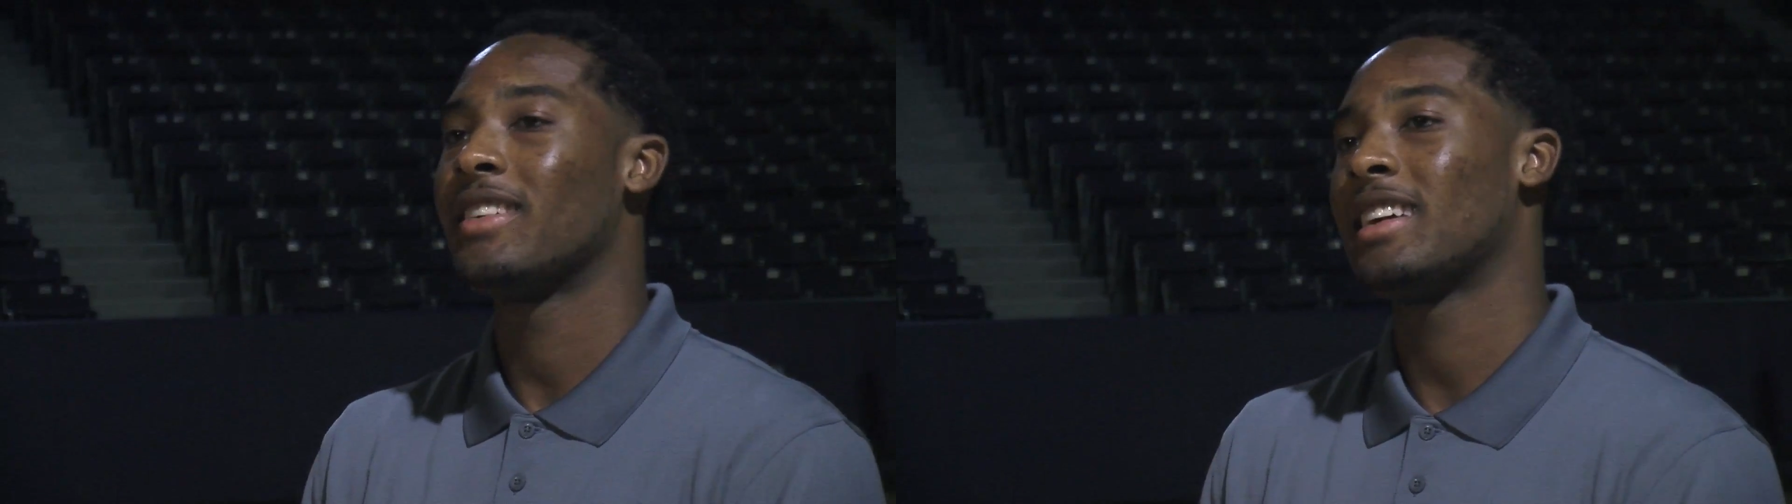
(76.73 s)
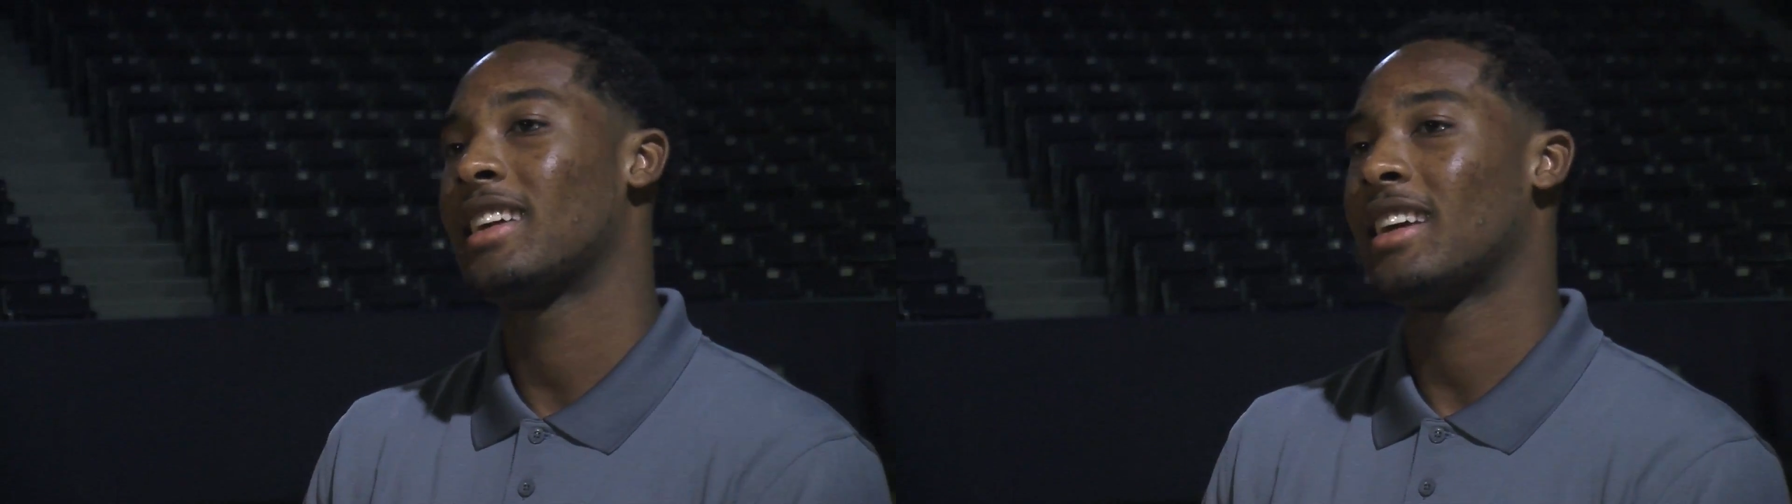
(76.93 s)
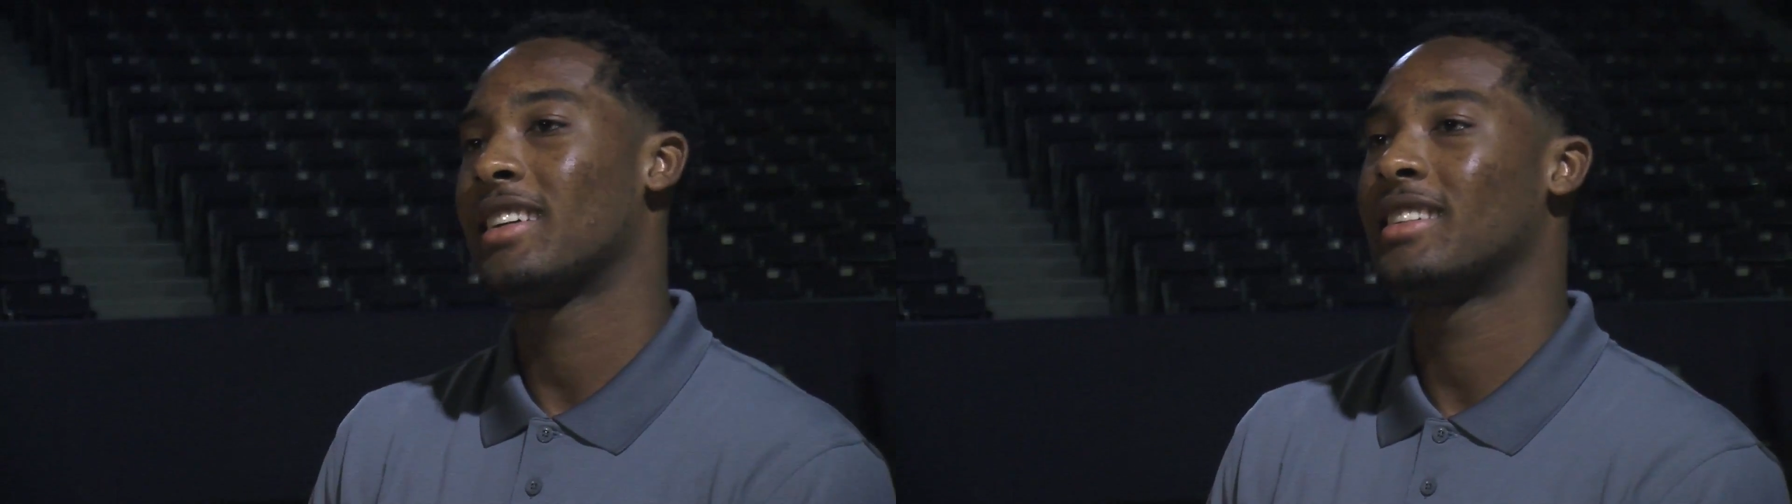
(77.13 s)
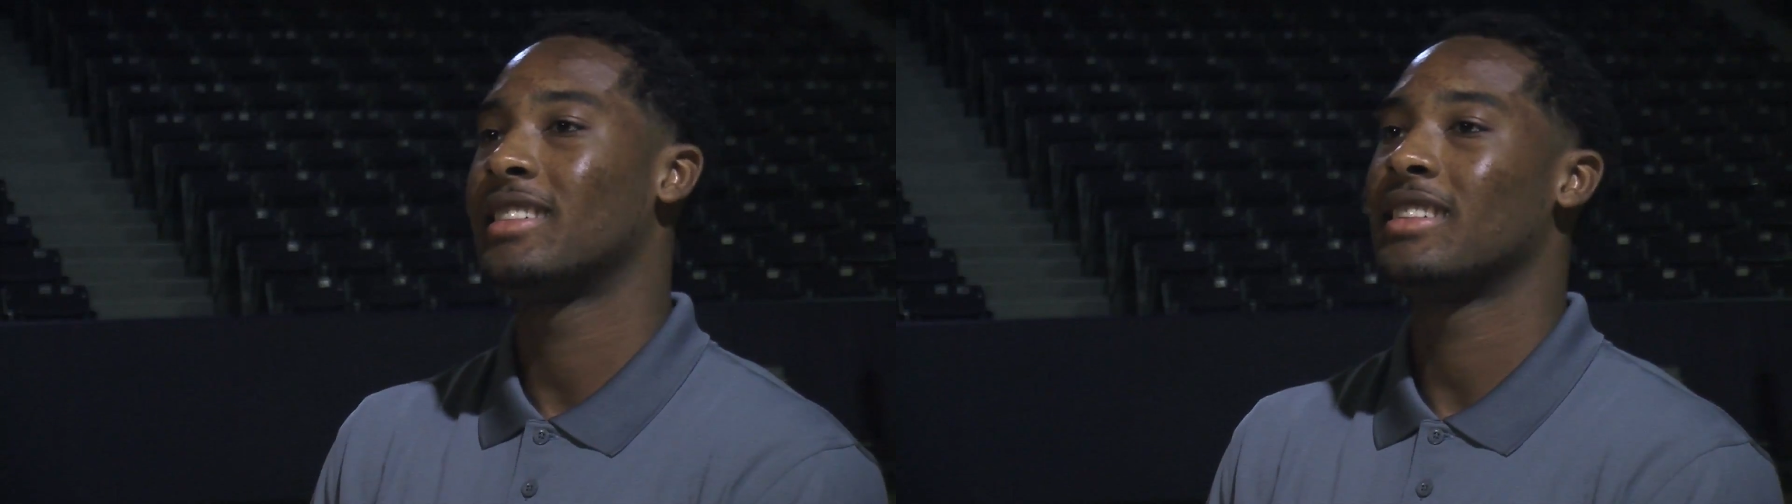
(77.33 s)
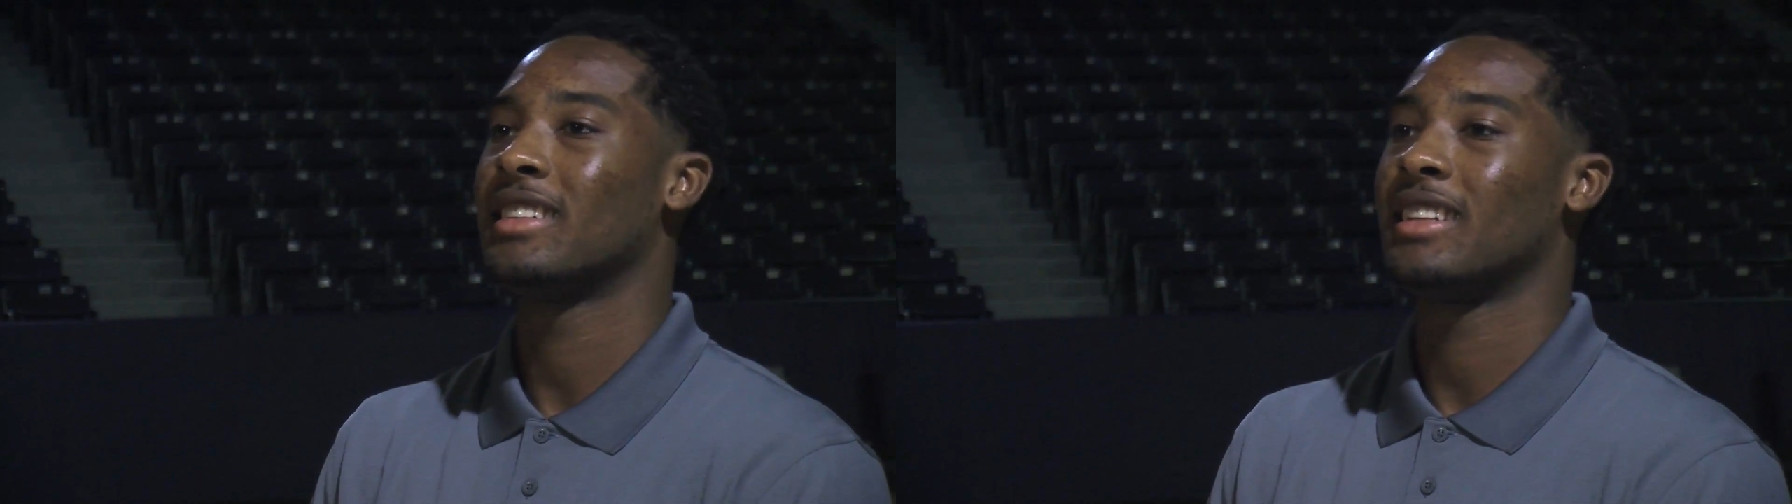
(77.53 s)

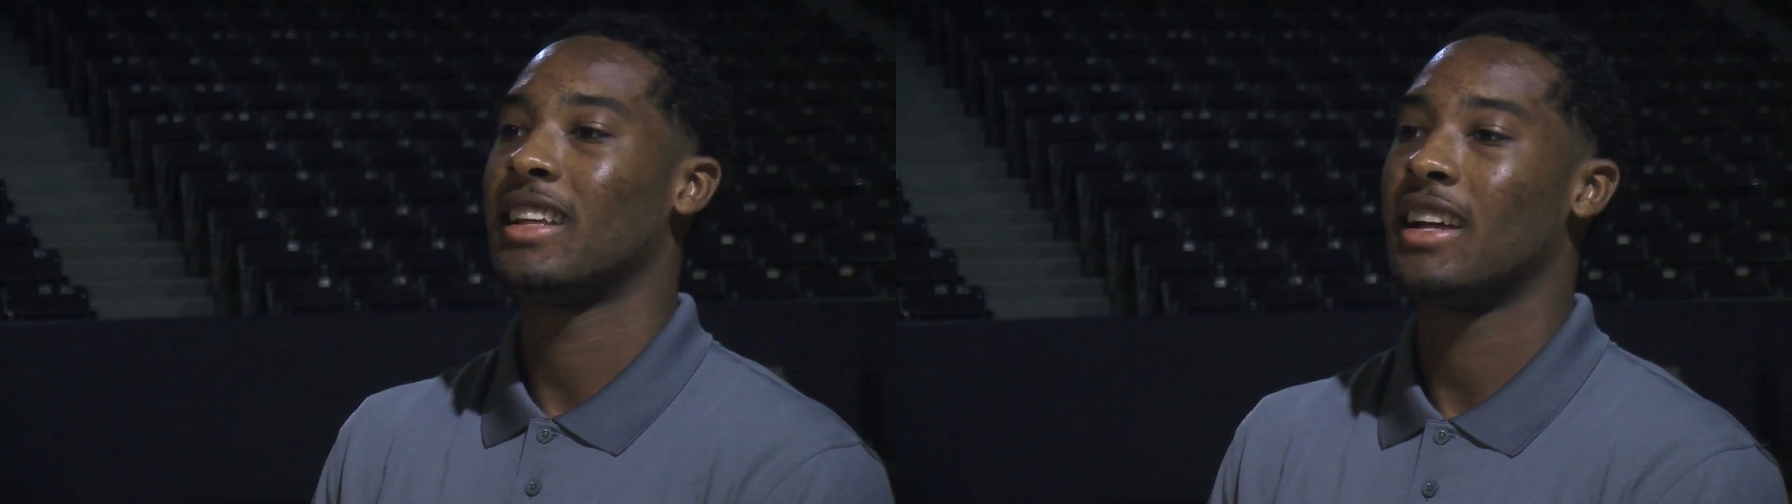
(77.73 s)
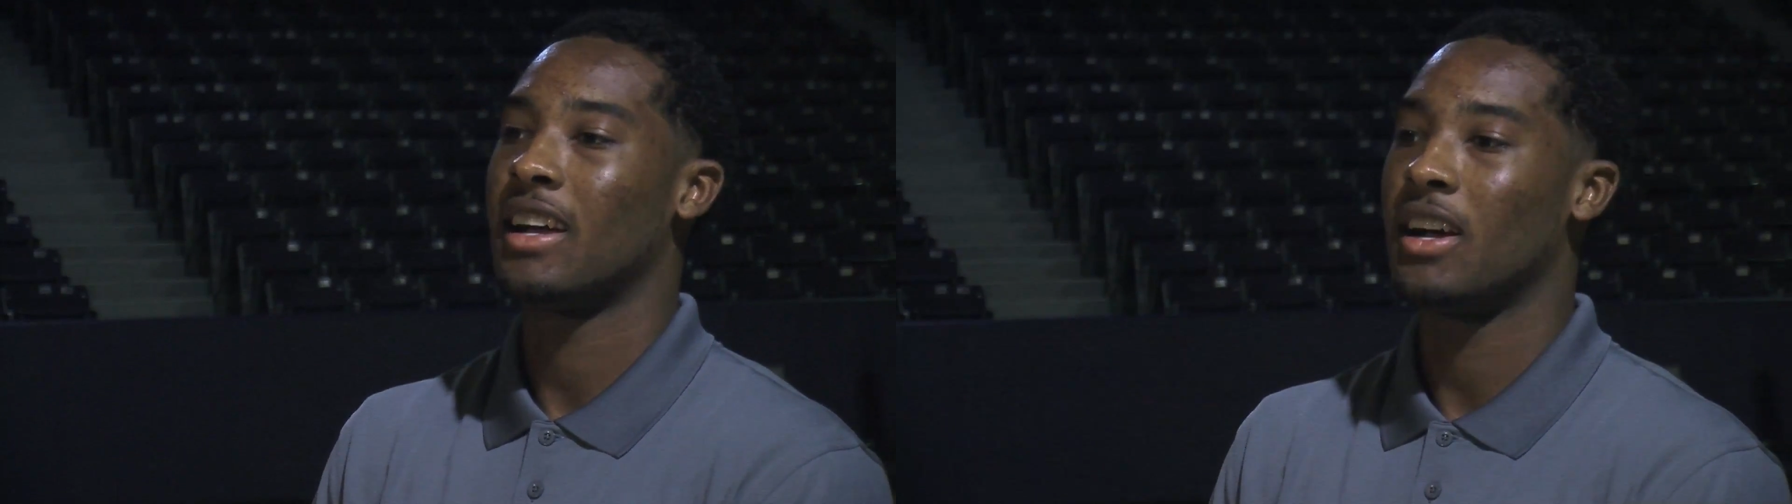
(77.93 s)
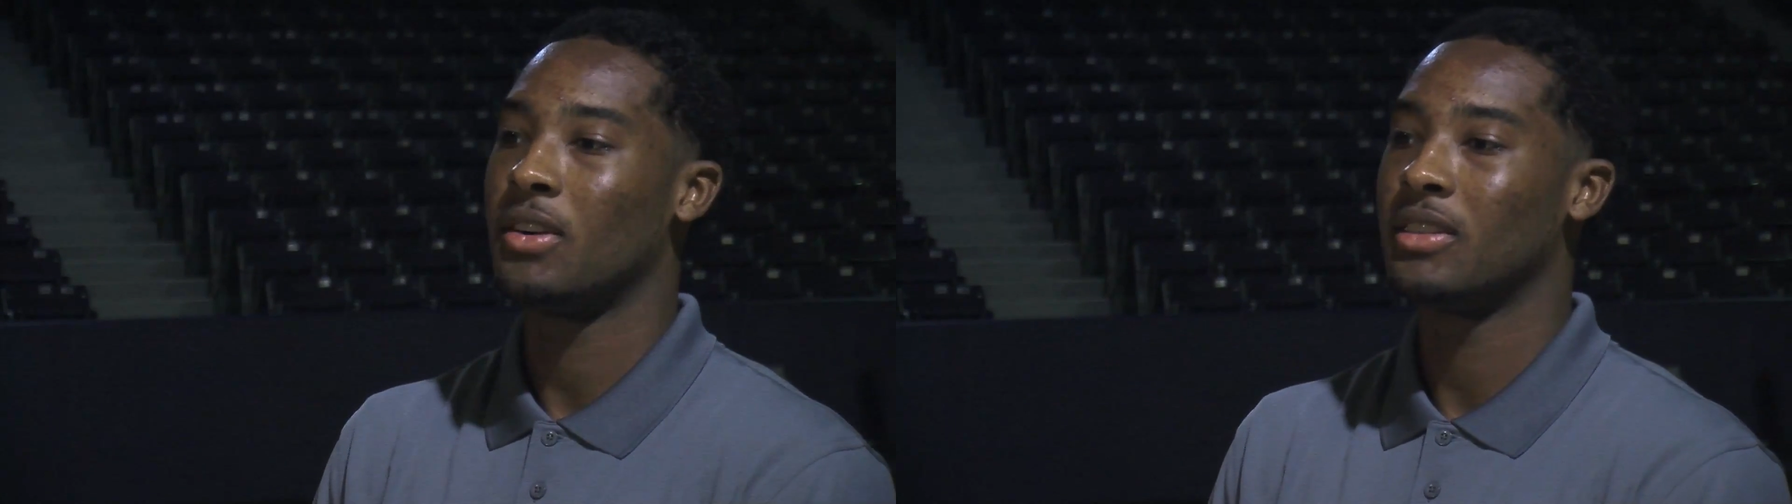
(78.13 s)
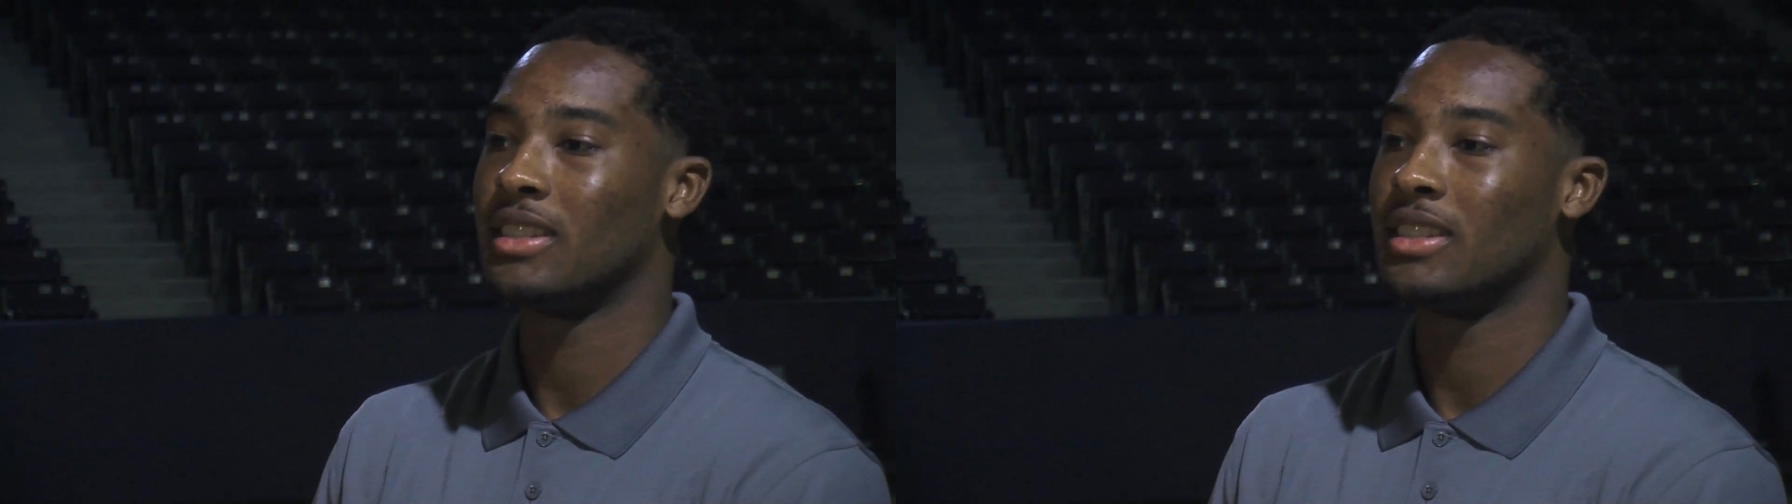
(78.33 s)
vacation, I would